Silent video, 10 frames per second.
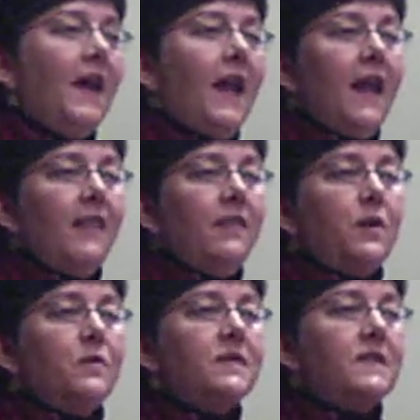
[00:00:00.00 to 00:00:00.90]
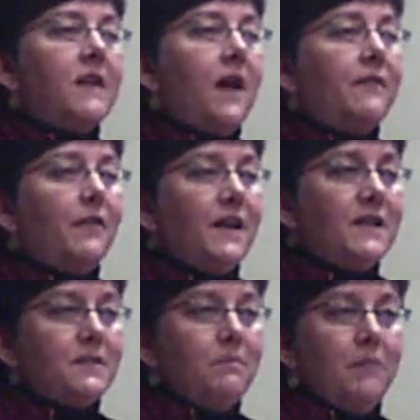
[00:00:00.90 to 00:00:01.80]
And those
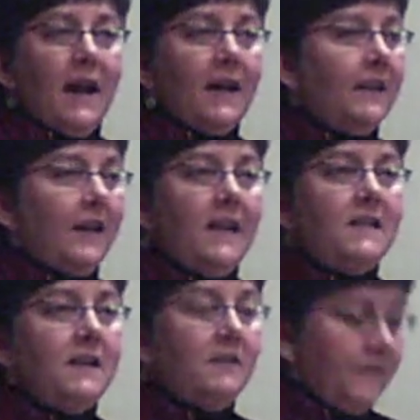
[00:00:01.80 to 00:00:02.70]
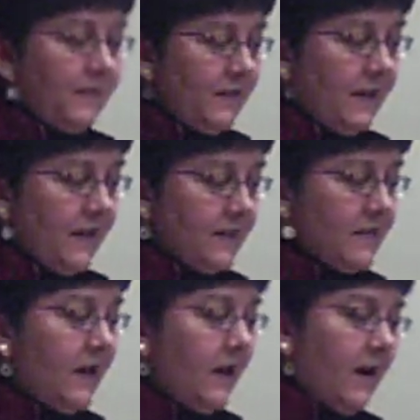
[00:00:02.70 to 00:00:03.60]
discoveries back in the 1850s
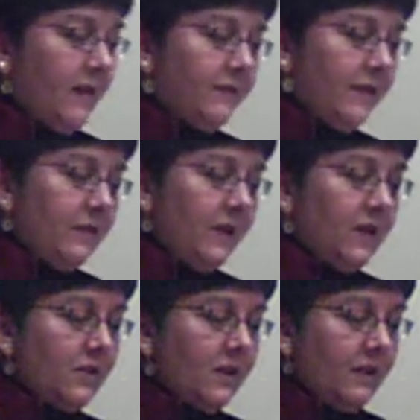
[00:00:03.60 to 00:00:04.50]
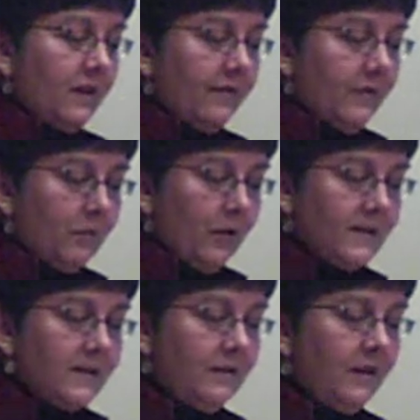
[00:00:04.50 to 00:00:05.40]
are the foundation of the
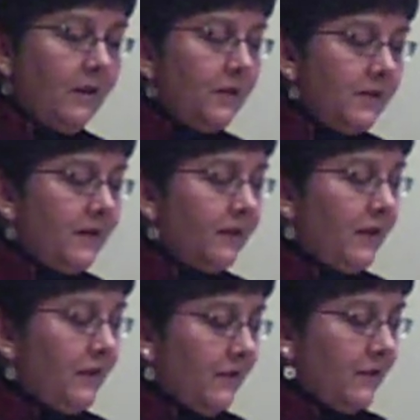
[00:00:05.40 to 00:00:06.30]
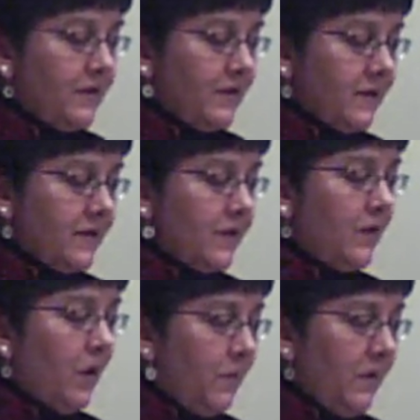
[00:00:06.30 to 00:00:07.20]
present Unitarian Universalist
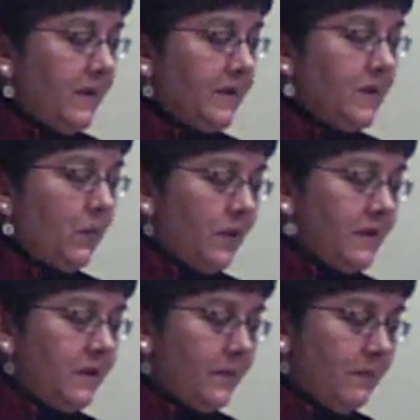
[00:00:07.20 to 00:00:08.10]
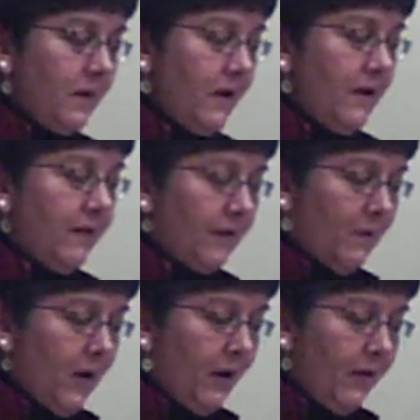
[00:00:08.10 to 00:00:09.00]
openness to wisdom from
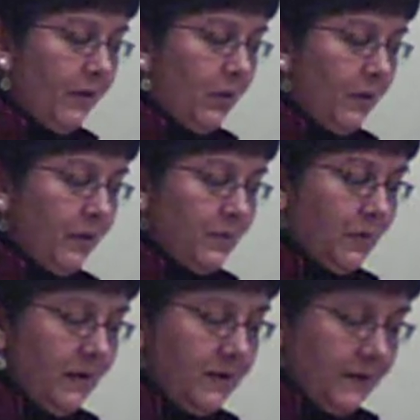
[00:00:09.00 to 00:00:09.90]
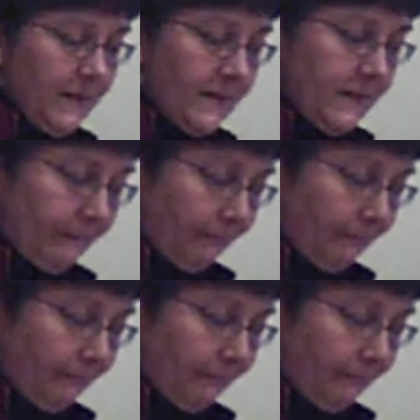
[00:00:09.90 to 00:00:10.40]
all the world's religions.